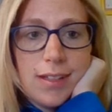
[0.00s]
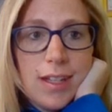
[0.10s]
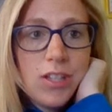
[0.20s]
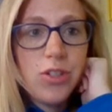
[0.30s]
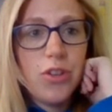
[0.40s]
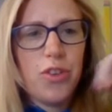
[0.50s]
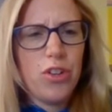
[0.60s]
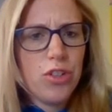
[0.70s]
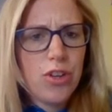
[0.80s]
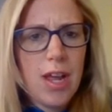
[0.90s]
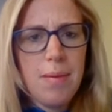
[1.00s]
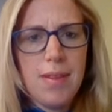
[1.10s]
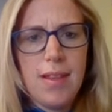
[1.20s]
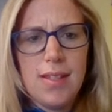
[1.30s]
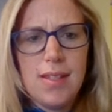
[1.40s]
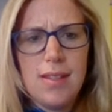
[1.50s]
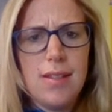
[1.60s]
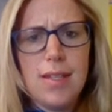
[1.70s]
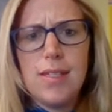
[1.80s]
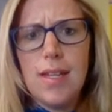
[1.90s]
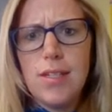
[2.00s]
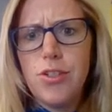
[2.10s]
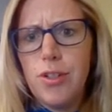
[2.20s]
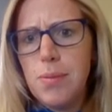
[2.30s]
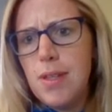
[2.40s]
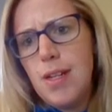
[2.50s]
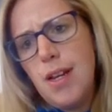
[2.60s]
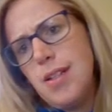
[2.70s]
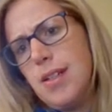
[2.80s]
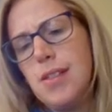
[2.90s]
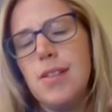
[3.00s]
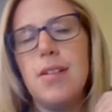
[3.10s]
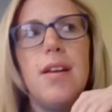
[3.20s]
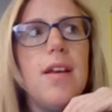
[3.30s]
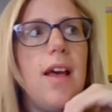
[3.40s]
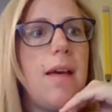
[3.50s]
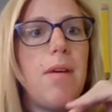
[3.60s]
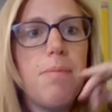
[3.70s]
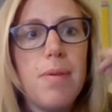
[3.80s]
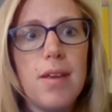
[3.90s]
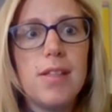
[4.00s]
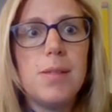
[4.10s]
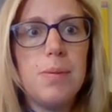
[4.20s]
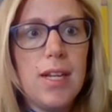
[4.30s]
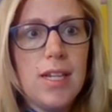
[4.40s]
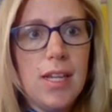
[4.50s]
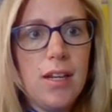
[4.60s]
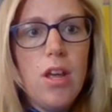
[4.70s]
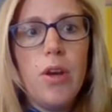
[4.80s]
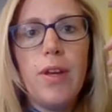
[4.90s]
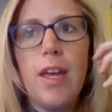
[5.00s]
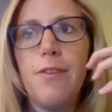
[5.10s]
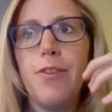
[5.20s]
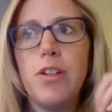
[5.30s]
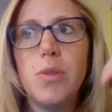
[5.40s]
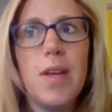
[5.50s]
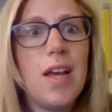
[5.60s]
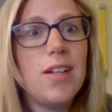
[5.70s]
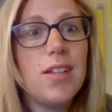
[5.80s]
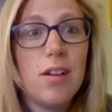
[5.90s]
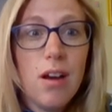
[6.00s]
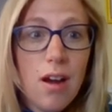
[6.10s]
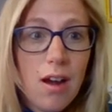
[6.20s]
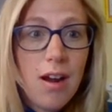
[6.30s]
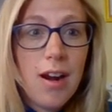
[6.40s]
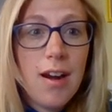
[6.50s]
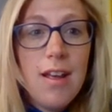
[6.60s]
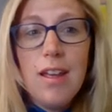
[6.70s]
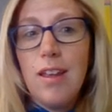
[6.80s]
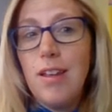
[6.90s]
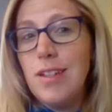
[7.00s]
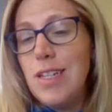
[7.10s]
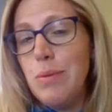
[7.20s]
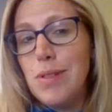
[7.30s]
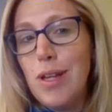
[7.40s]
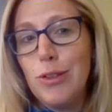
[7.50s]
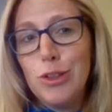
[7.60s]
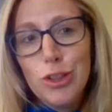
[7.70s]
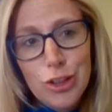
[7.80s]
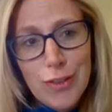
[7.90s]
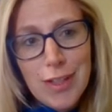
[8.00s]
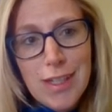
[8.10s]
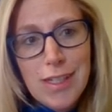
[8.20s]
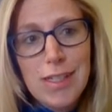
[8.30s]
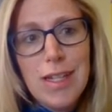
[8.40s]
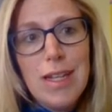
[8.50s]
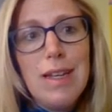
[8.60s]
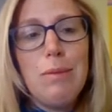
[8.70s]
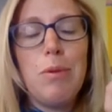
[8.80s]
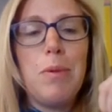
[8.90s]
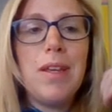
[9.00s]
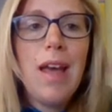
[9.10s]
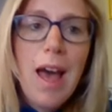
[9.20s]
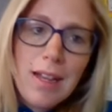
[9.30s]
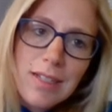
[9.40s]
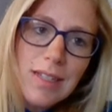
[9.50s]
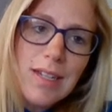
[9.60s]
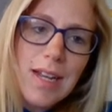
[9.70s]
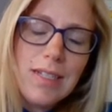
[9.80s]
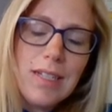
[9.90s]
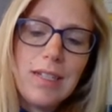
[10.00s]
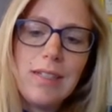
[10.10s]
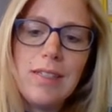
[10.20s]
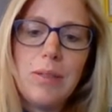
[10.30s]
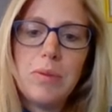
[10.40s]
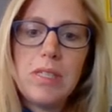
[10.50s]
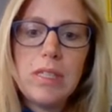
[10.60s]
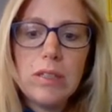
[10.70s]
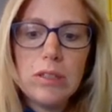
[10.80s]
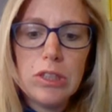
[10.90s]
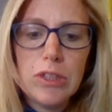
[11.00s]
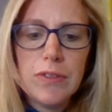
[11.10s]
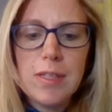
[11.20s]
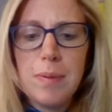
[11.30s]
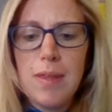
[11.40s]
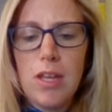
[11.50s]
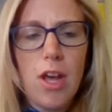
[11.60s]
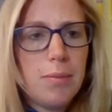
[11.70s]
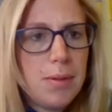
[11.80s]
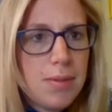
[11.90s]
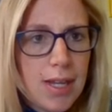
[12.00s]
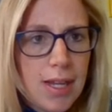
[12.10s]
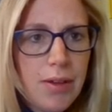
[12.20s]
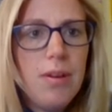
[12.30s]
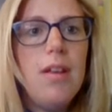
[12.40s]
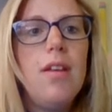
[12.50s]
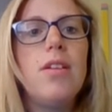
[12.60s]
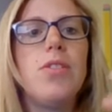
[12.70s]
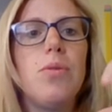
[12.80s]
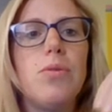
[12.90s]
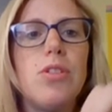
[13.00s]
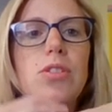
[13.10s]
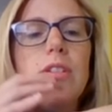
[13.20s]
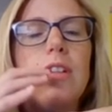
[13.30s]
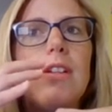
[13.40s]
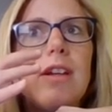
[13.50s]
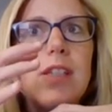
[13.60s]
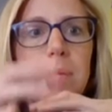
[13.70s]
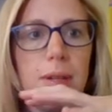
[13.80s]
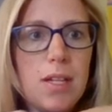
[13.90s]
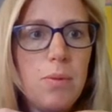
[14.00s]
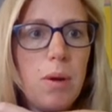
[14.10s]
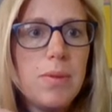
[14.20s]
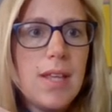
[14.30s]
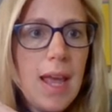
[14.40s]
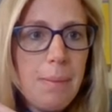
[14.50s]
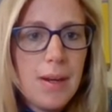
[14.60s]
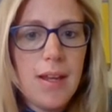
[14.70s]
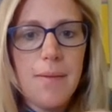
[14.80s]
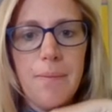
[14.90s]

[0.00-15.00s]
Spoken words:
So if you're describing this Nate's trip to the dentist, I might be explaining, okay, first we got into the car and he was all nervous. When we got to the dentist, he was still nervous, but they calmed him down. So just explaining what was happening.